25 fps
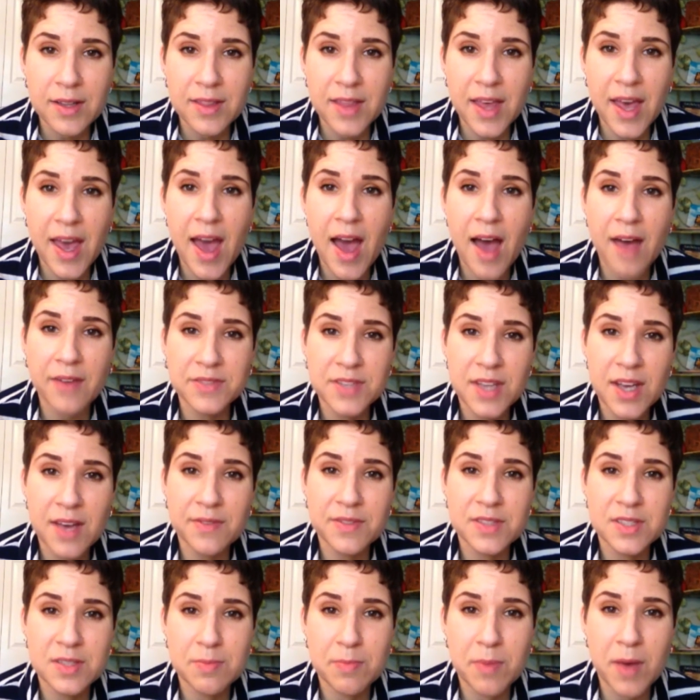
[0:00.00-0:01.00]
they have to
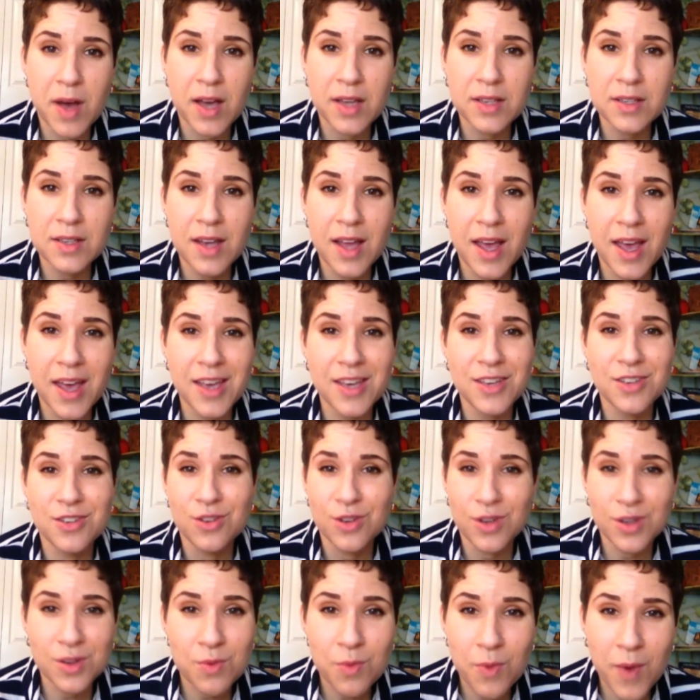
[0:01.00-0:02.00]
have spun a
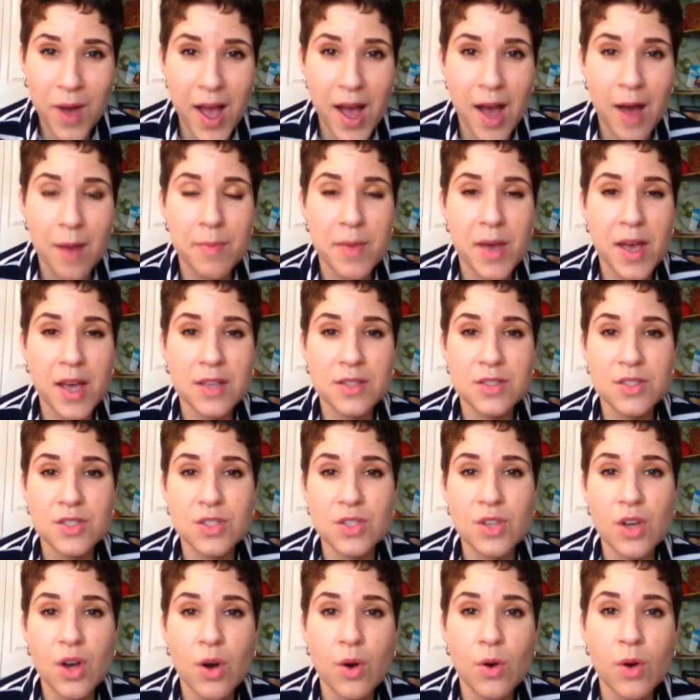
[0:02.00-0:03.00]
good web. And
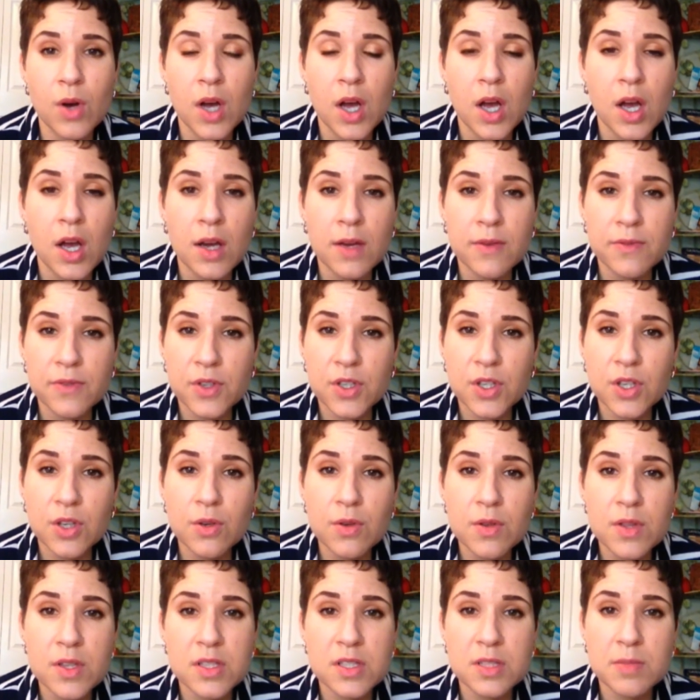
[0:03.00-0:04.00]
so for
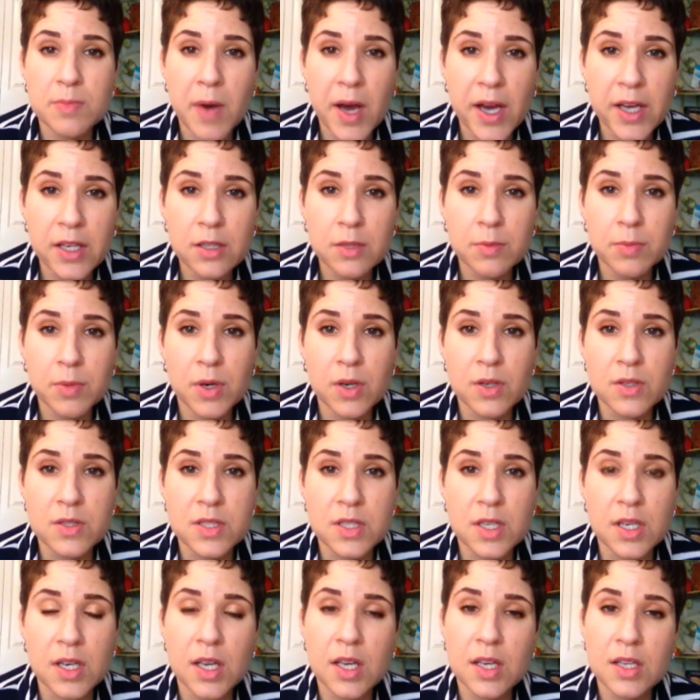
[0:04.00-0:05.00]
you, the spider
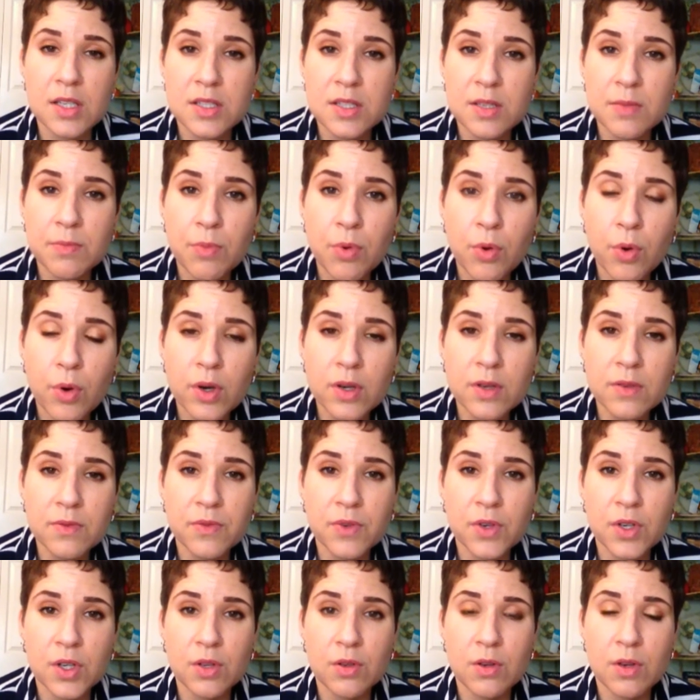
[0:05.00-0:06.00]
person, it is important
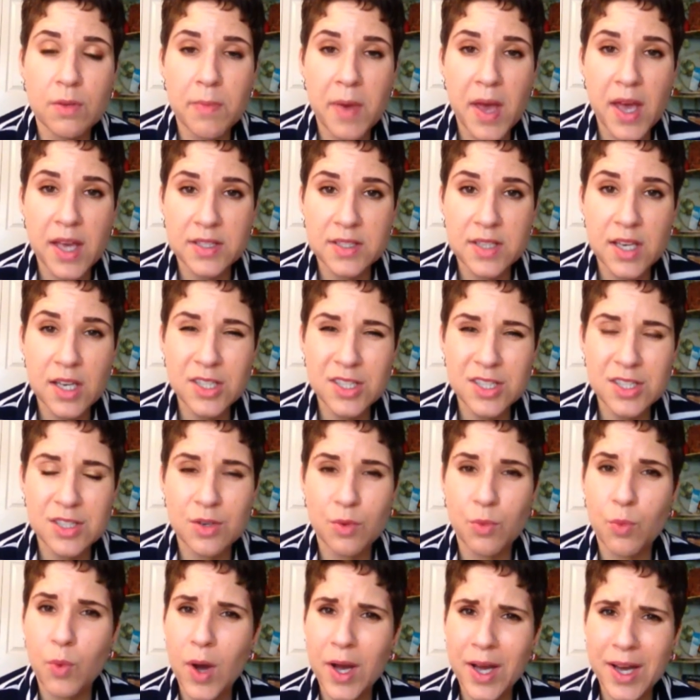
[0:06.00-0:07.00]
for you to pay attention
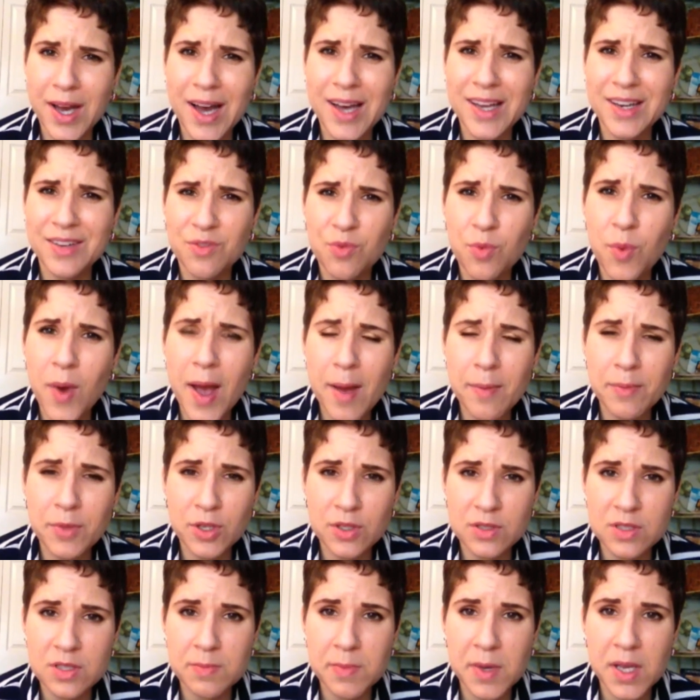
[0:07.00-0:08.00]
to what kind of web
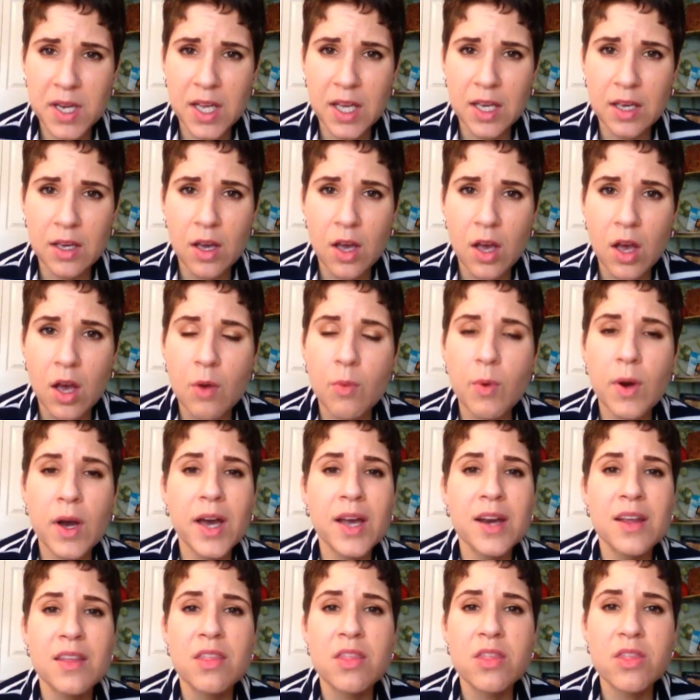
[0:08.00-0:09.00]
you're spinning. What
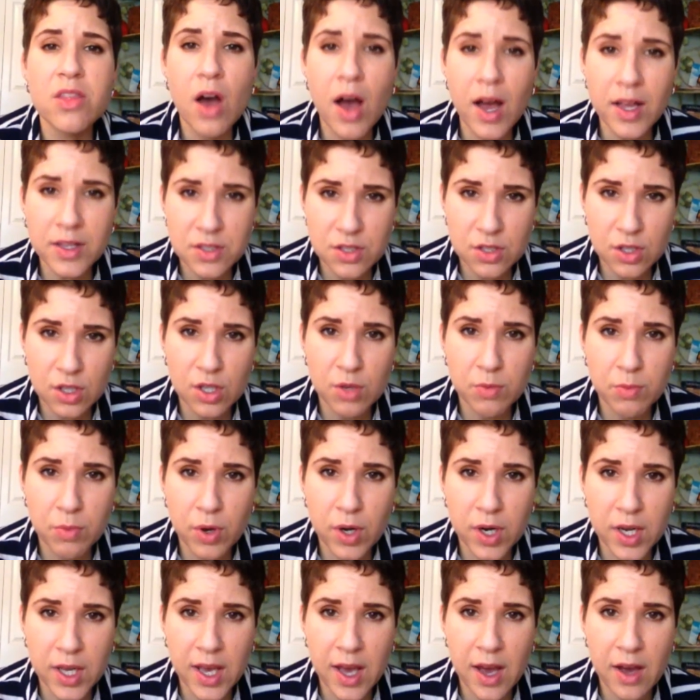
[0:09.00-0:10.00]
kind of thoughts are you
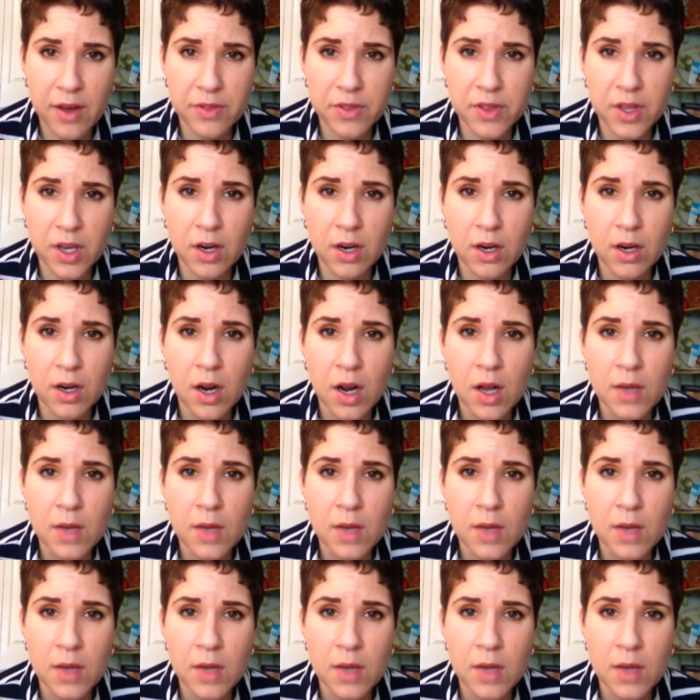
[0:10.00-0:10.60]
putting out there?